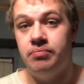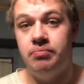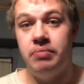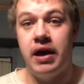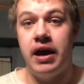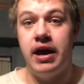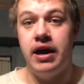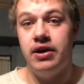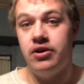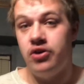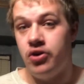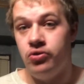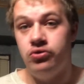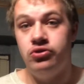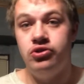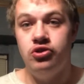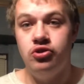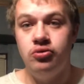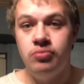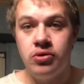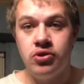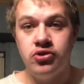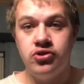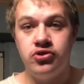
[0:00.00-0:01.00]

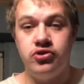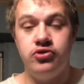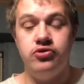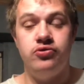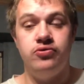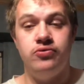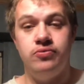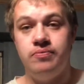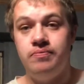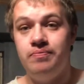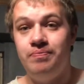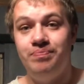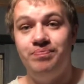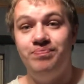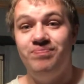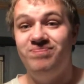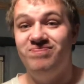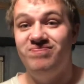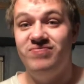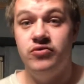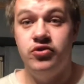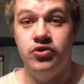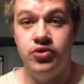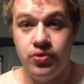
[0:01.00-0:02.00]
YouTubers to
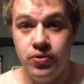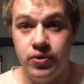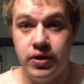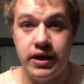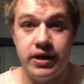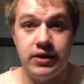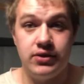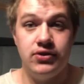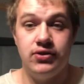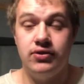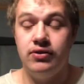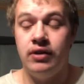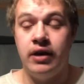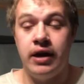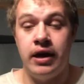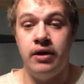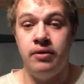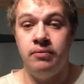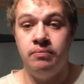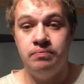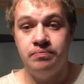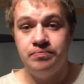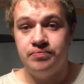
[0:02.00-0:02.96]
do this. Like,